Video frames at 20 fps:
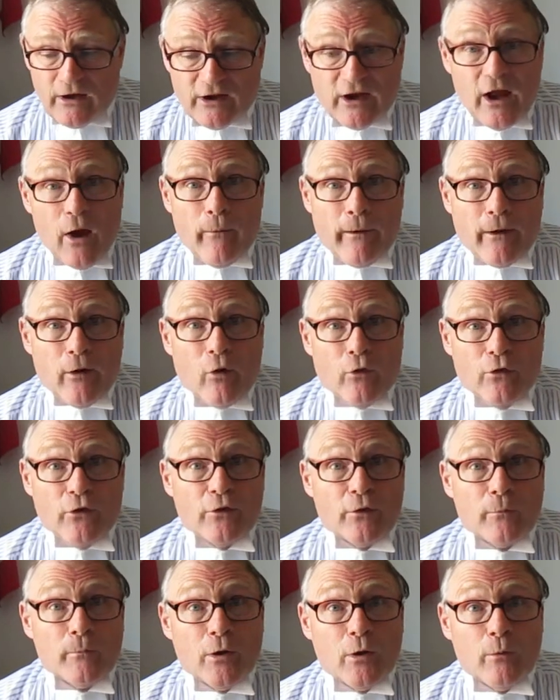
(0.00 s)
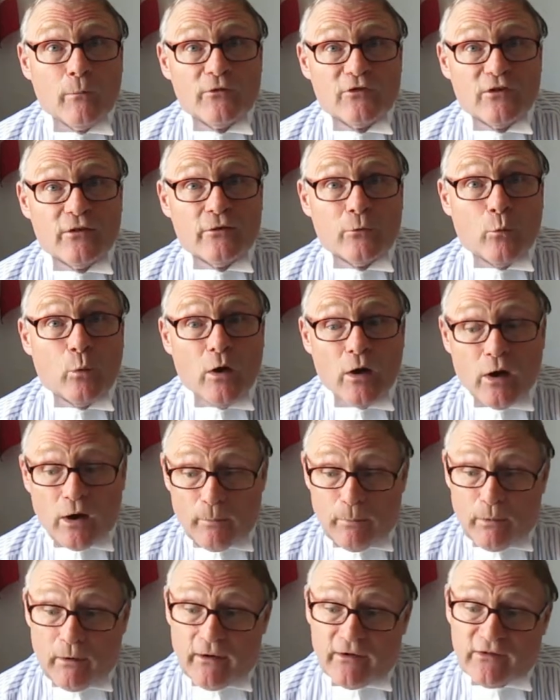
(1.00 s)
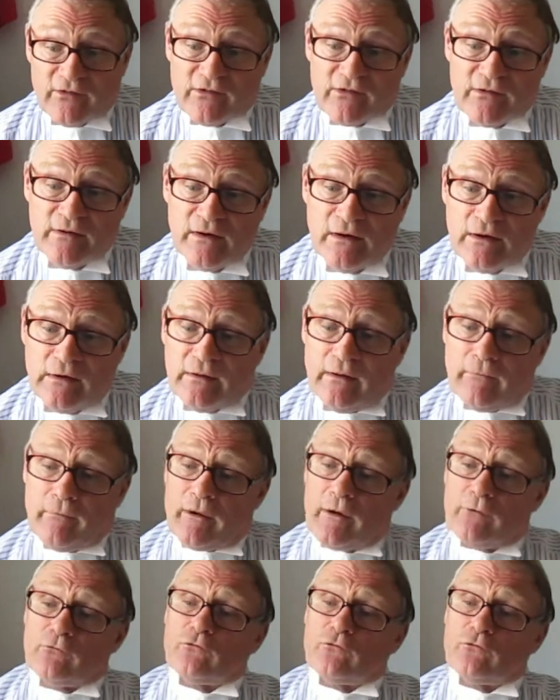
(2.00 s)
going on at the moment in the workplace. There we go,